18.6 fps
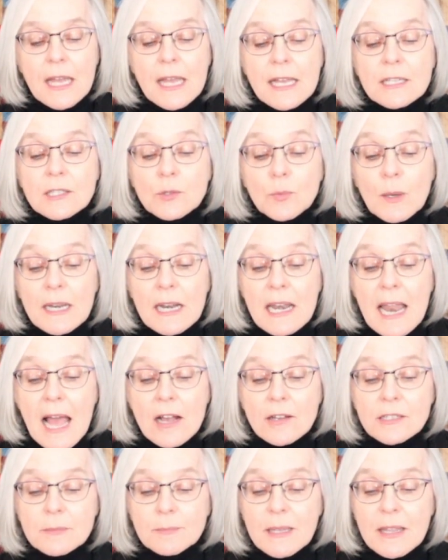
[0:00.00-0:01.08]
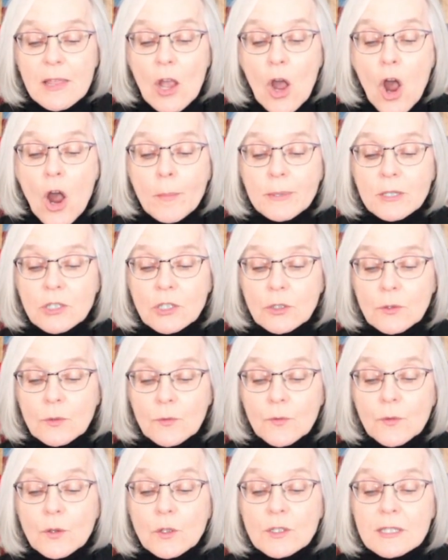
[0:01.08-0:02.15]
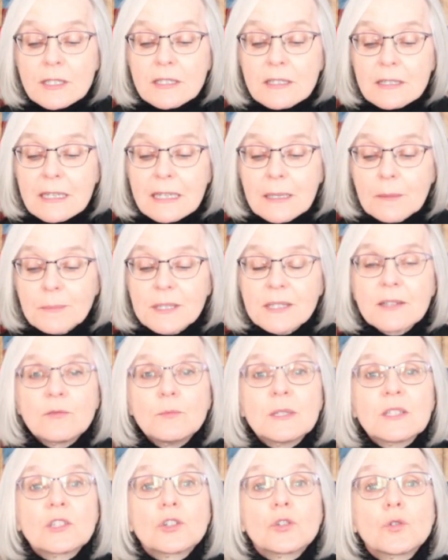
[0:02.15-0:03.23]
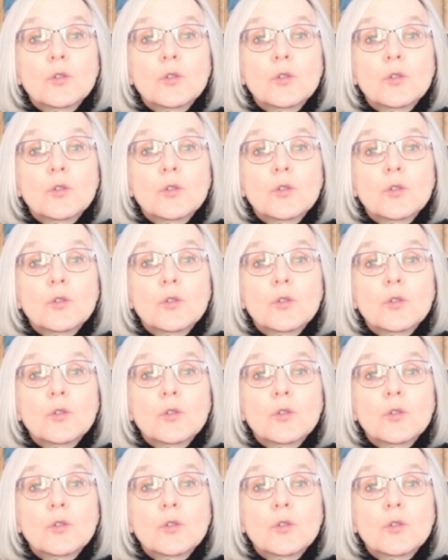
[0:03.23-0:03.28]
is what allows me the opportune first glimpse of Mr.